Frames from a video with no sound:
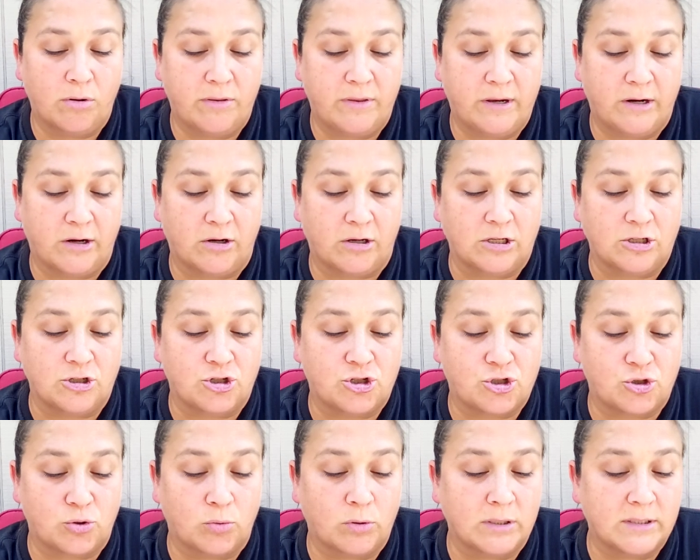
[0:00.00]
their
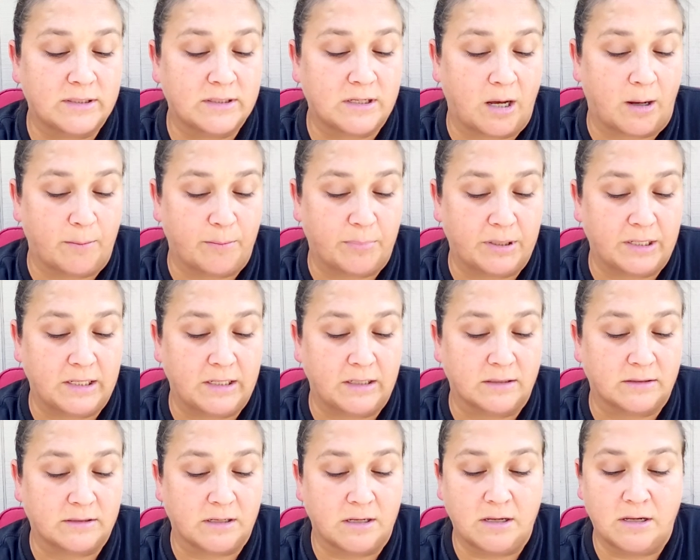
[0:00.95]
insurance companies,